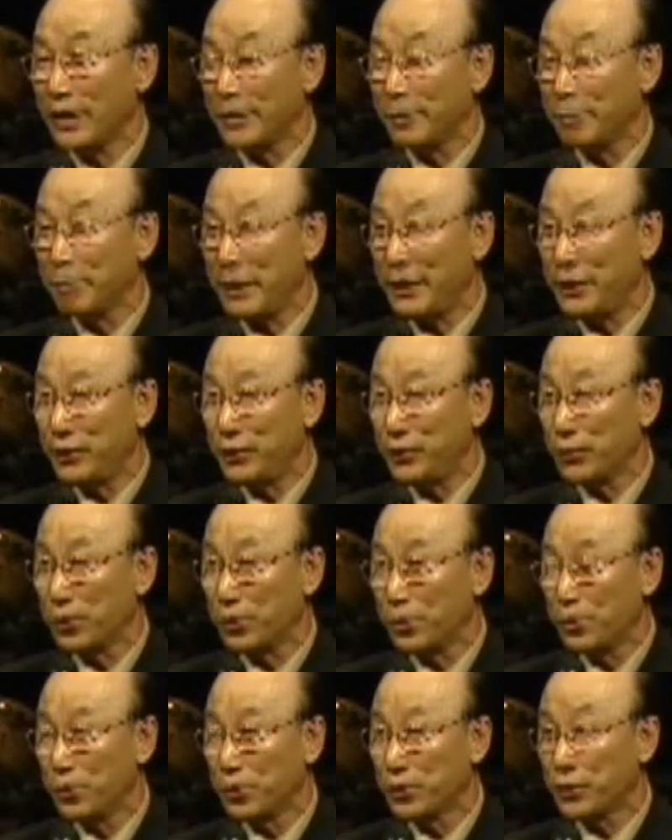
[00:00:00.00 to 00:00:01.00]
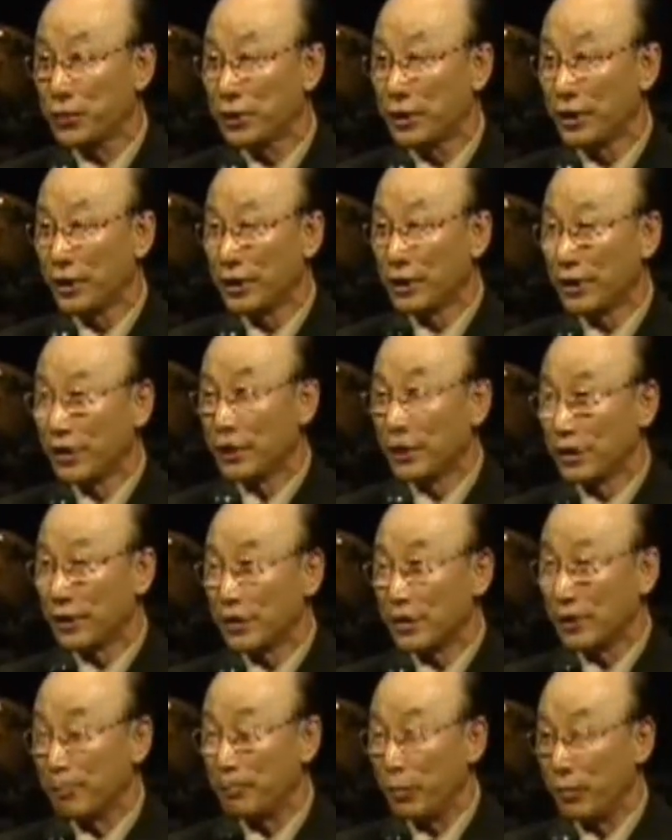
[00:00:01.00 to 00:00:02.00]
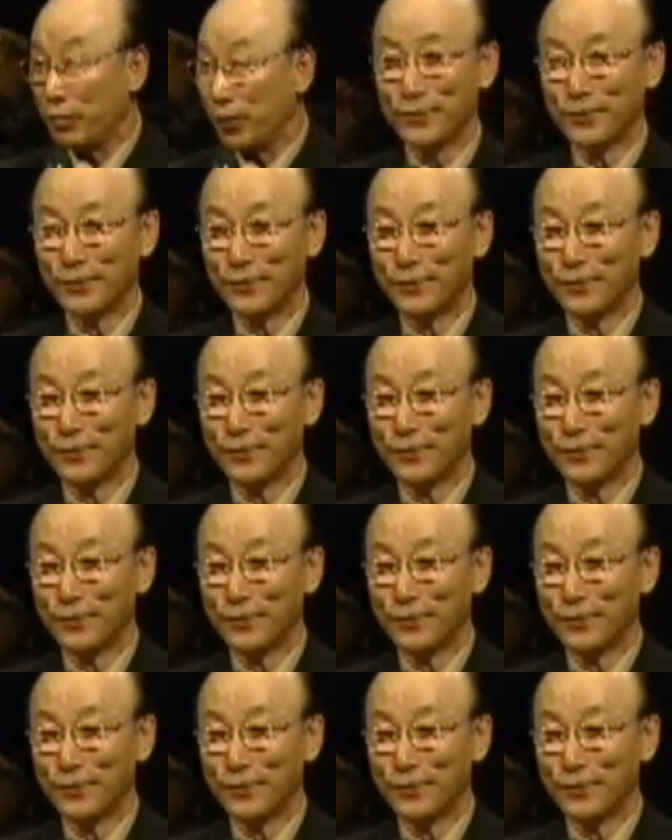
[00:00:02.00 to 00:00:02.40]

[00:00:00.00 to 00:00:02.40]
and made you lose the bone.